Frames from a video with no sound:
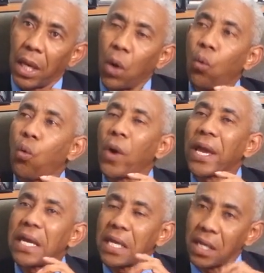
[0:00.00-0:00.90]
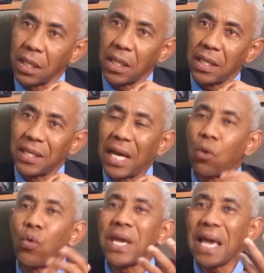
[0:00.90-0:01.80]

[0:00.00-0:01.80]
a way that we